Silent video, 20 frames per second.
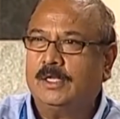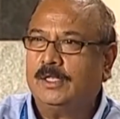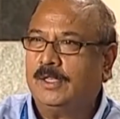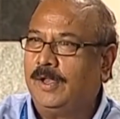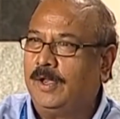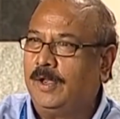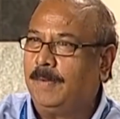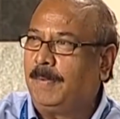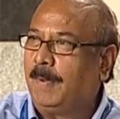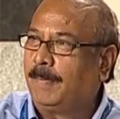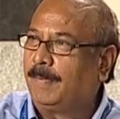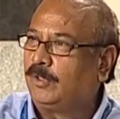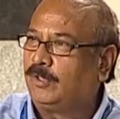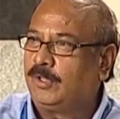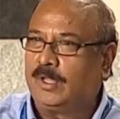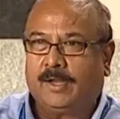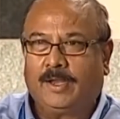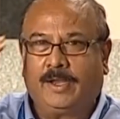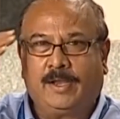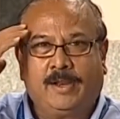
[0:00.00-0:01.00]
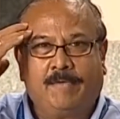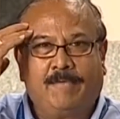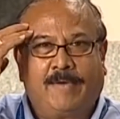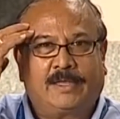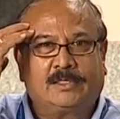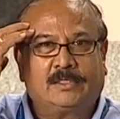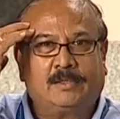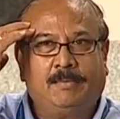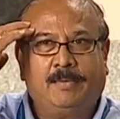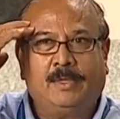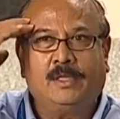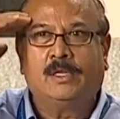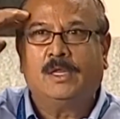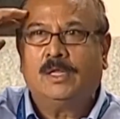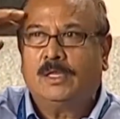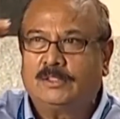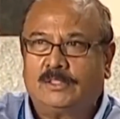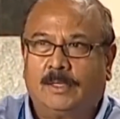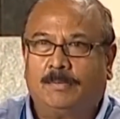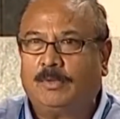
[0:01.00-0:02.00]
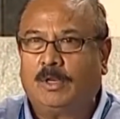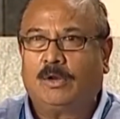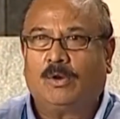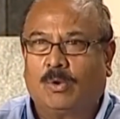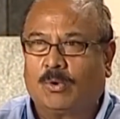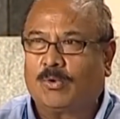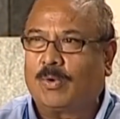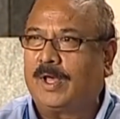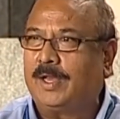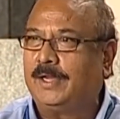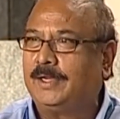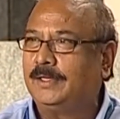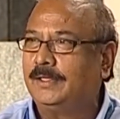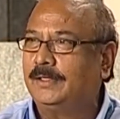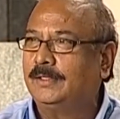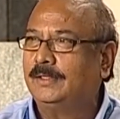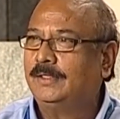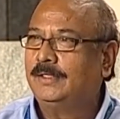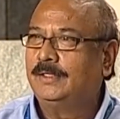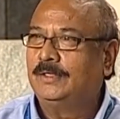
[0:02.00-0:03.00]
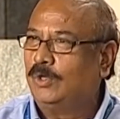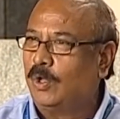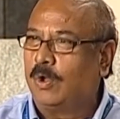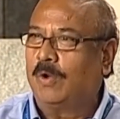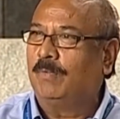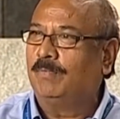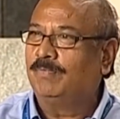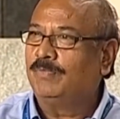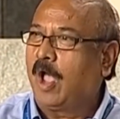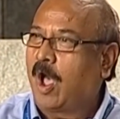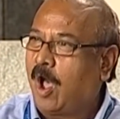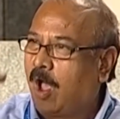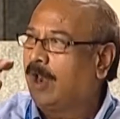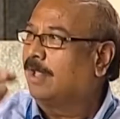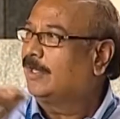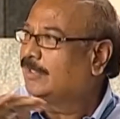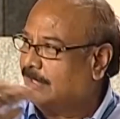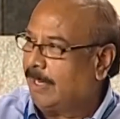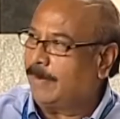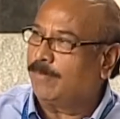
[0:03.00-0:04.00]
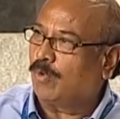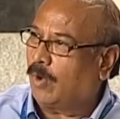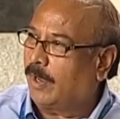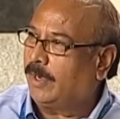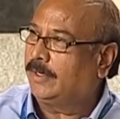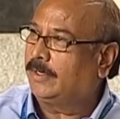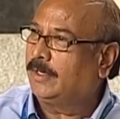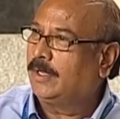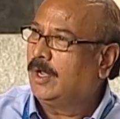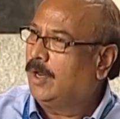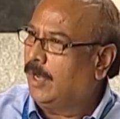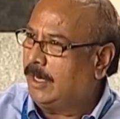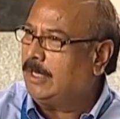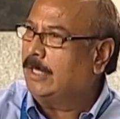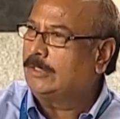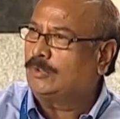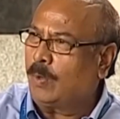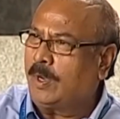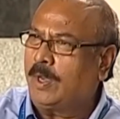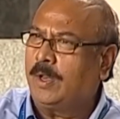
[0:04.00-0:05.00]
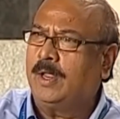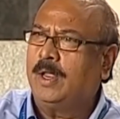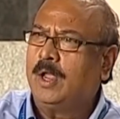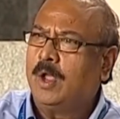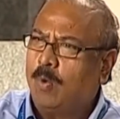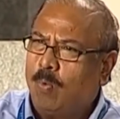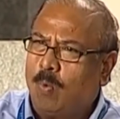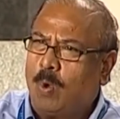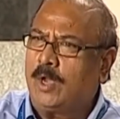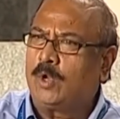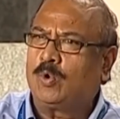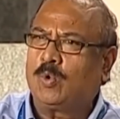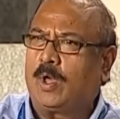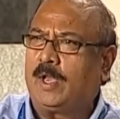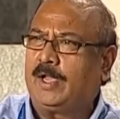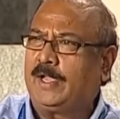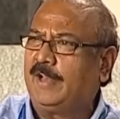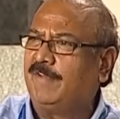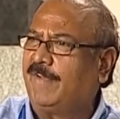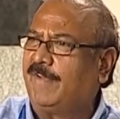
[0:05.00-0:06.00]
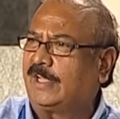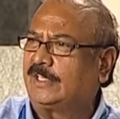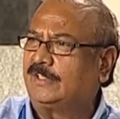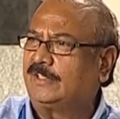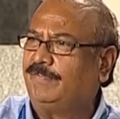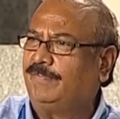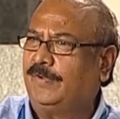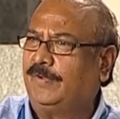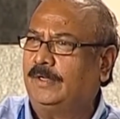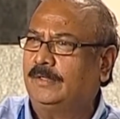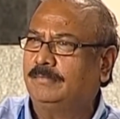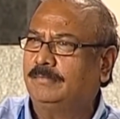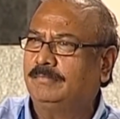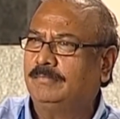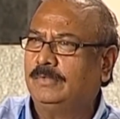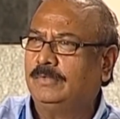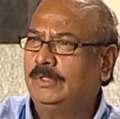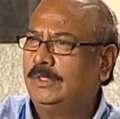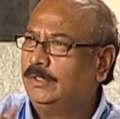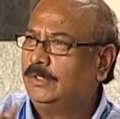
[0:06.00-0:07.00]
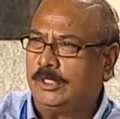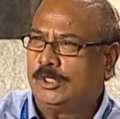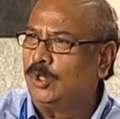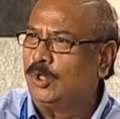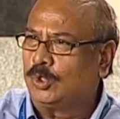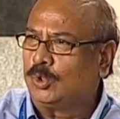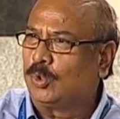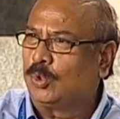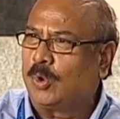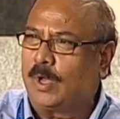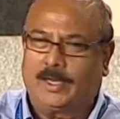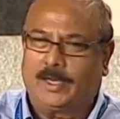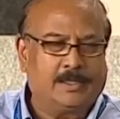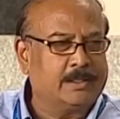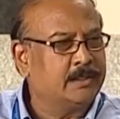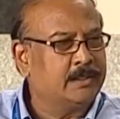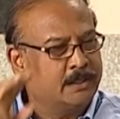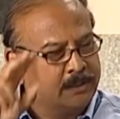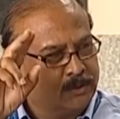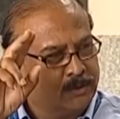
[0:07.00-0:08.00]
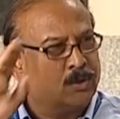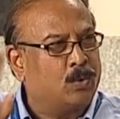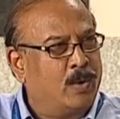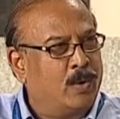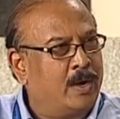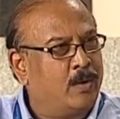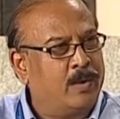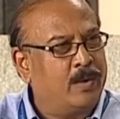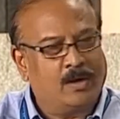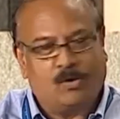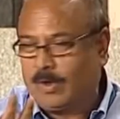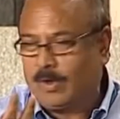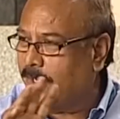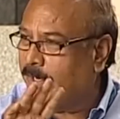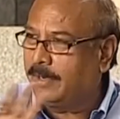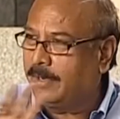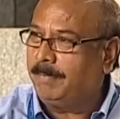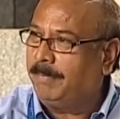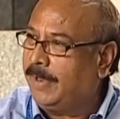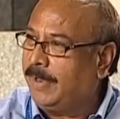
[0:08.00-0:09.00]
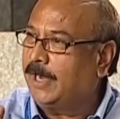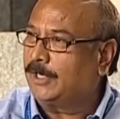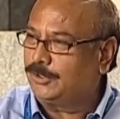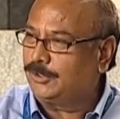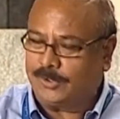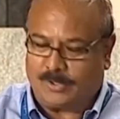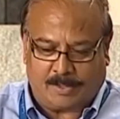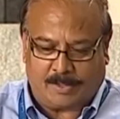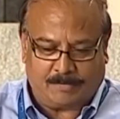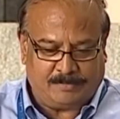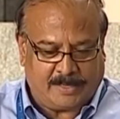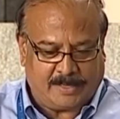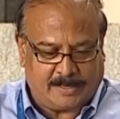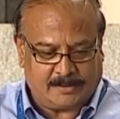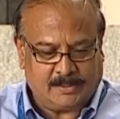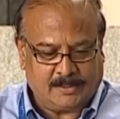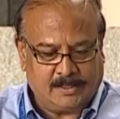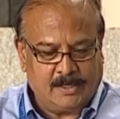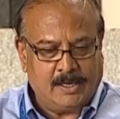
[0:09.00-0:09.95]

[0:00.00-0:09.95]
People think Indian vaccine means something low quality. No, all are same quality. There's only one quality in vaccine field. There's no 2 quality. So only one quality, be assured of that.